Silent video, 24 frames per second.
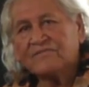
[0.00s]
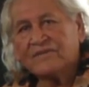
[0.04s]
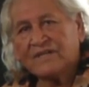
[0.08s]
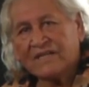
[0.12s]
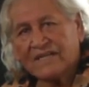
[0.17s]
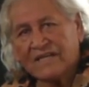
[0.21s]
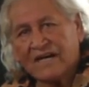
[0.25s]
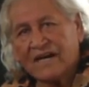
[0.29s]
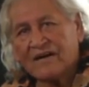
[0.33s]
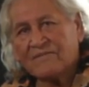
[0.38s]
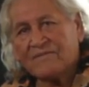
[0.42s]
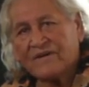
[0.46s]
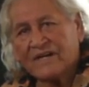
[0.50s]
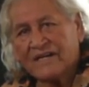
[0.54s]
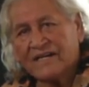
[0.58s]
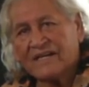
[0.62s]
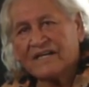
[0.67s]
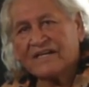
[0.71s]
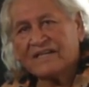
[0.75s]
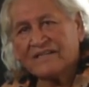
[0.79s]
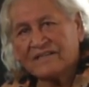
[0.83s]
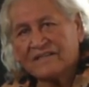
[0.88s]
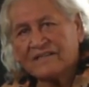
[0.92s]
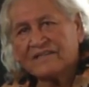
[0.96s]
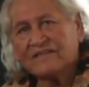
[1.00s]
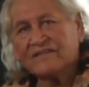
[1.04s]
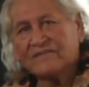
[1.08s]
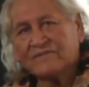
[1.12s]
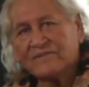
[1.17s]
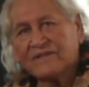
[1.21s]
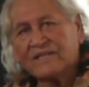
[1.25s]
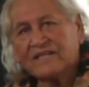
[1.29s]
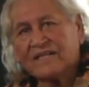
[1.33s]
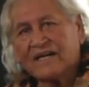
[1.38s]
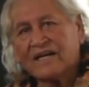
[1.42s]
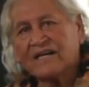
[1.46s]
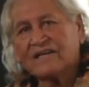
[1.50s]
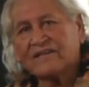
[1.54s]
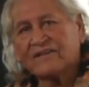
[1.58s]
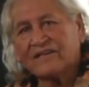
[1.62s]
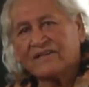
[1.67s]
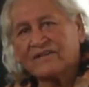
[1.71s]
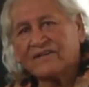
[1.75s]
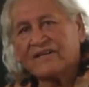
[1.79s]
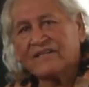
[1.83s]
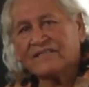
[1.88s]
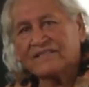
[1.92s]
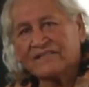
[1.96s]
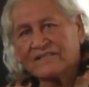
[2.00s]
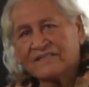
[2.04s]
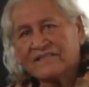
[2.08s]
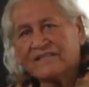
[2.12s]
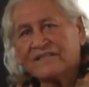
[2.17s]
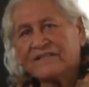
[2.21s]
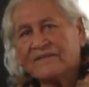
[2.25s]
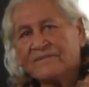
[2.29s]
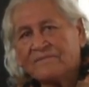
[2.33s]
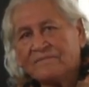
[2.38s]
Vidamaya, oh vitakawas.